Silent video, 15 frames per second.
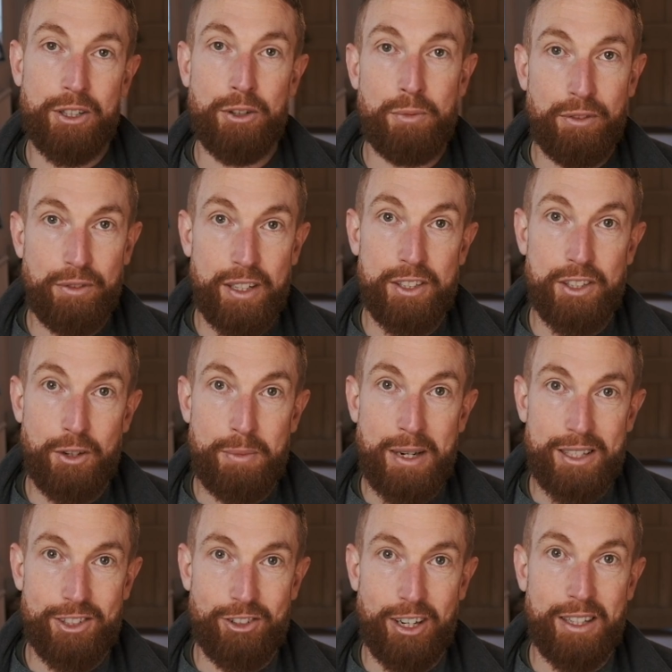my VO2 max
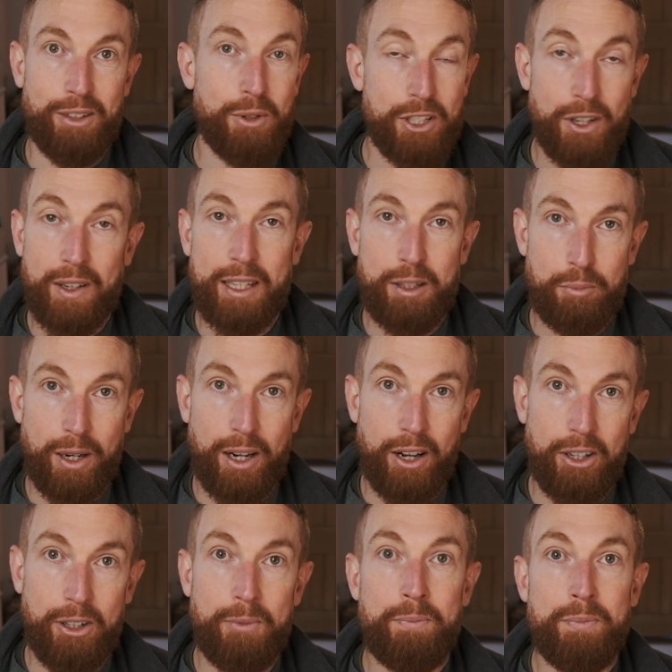training, which I'll link below,
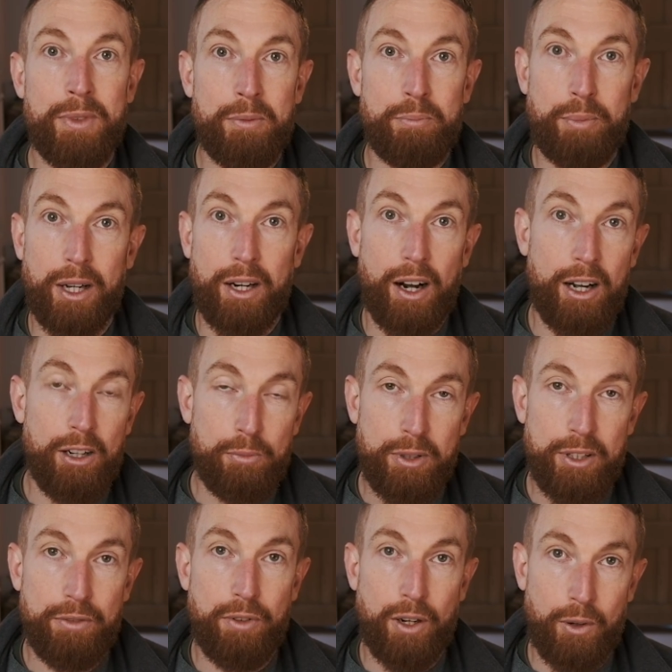but I'll be
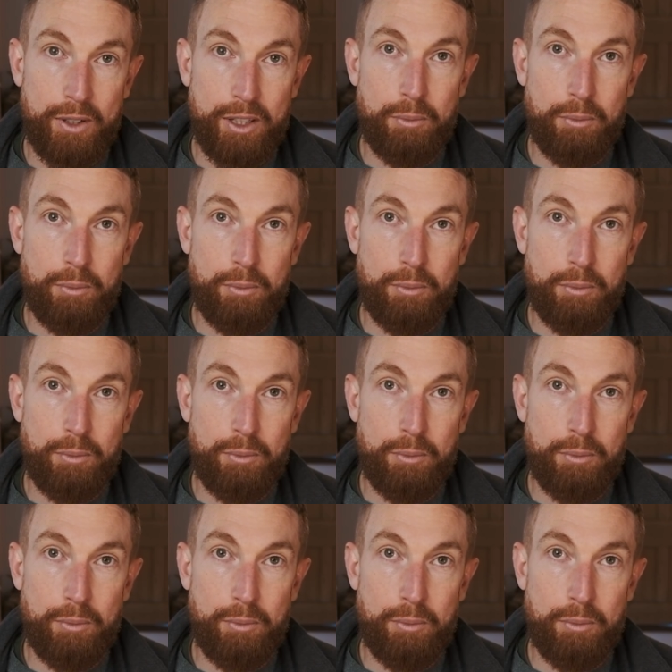following the